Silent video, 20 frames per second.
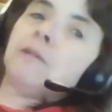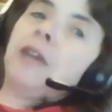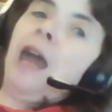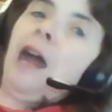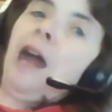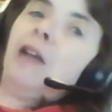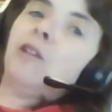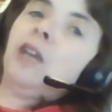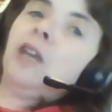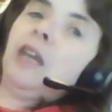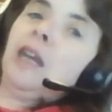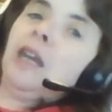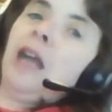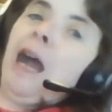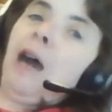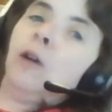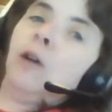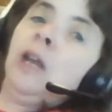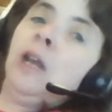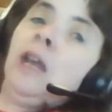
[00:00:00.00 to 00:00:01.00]
of carrying
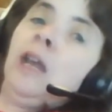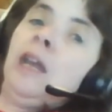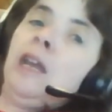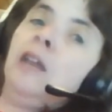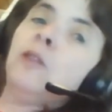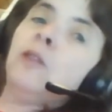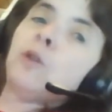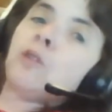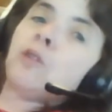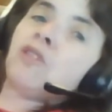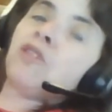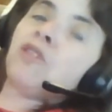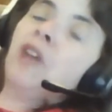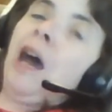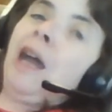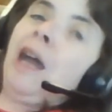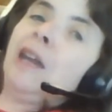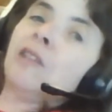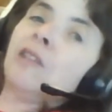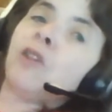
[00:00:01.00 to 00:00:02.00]
out either
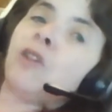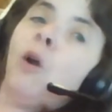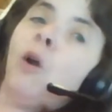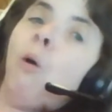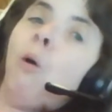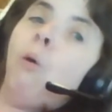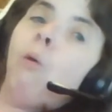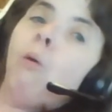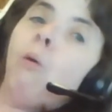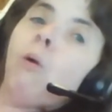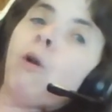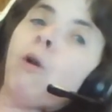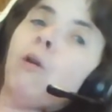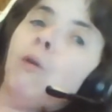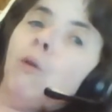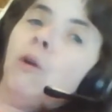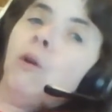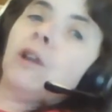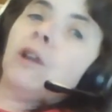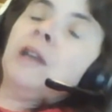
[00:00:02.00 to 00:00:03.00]
science or
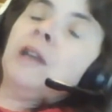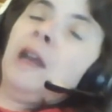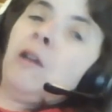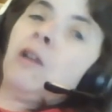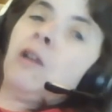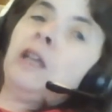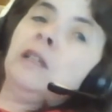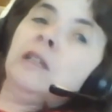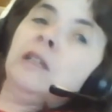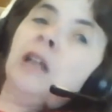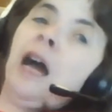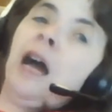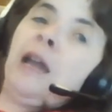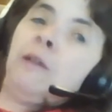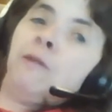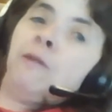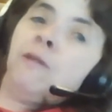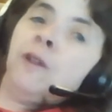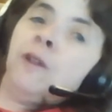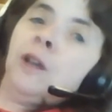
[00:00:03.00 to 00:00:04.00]
ordinary
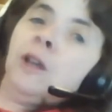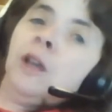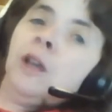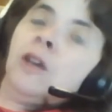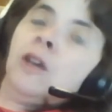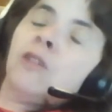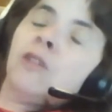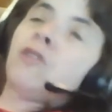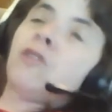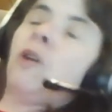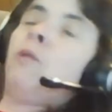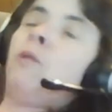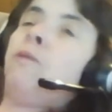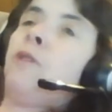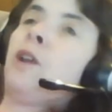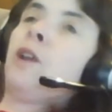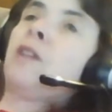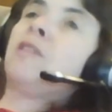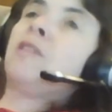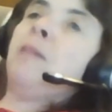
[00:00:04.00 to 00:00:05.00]
life. So,
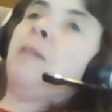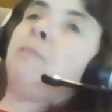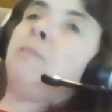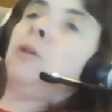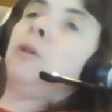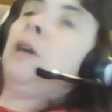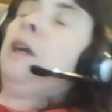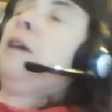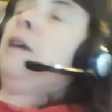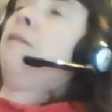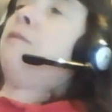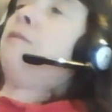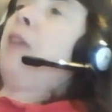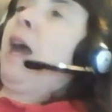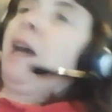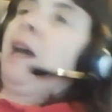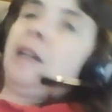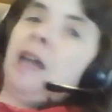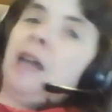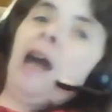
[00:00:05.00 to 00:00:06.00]
for example, if
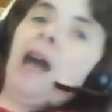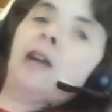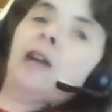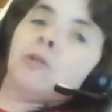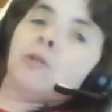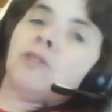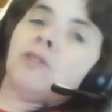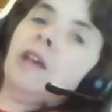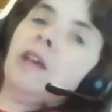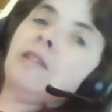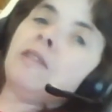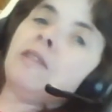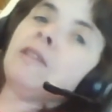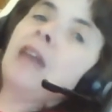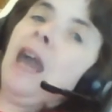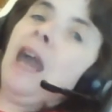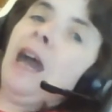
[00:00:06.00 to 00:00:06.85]
that guy who says